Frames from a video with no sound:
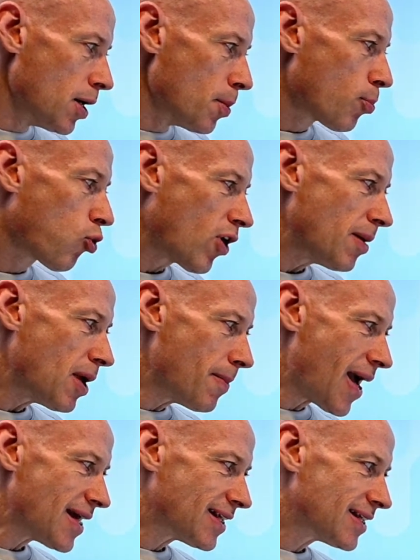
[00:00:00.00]
Premium
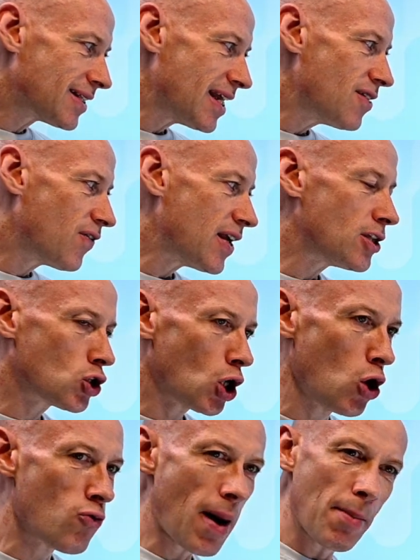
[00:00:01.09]
SSD V2,
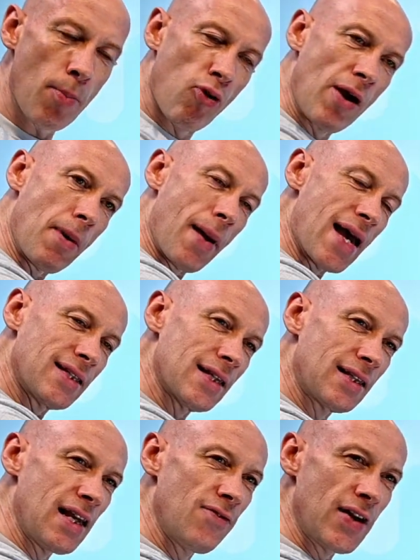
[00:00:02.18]
remember Premium
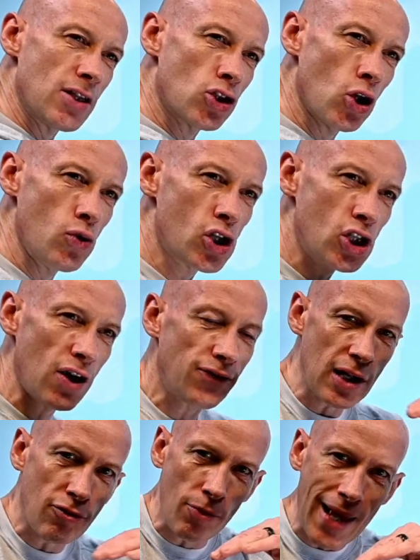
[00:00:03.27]
SSD V2 shifted
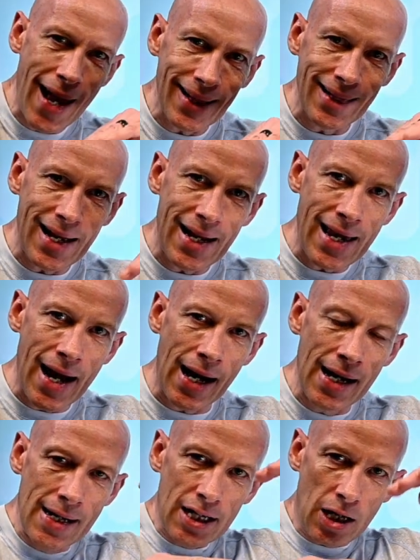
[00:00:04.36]
from that linear
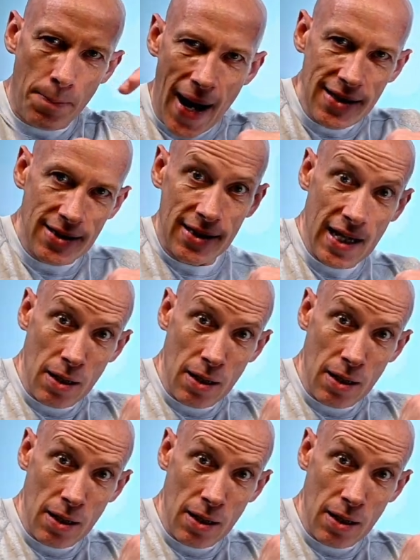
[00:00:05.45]
capacity and